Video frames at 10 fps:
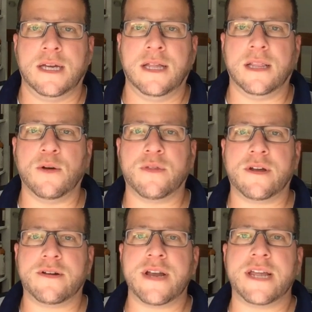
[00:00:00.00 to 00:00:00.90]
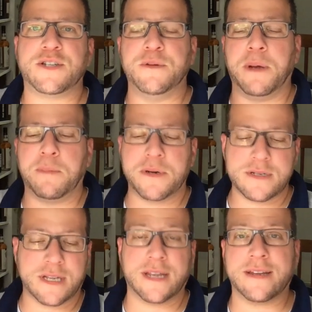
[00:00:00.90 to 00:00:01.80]
Hello there, nation
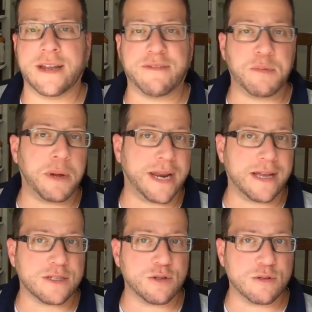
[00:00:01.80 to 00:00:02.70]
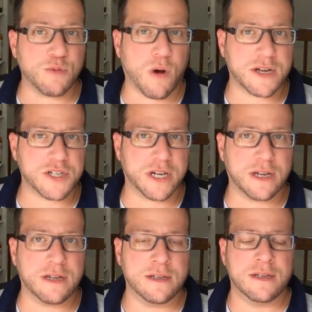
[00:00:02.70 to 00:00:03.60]
members and everybody else who's
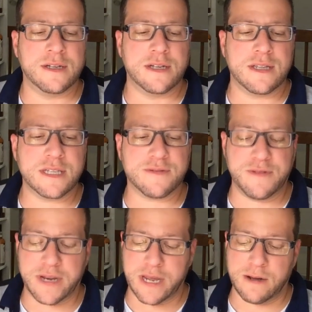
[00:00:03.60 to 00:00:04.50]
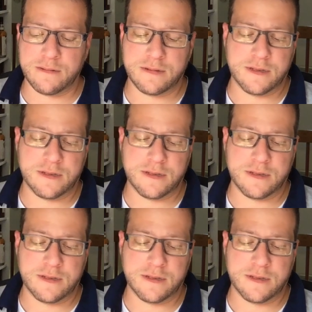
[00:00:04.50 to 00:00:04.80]
watching this video.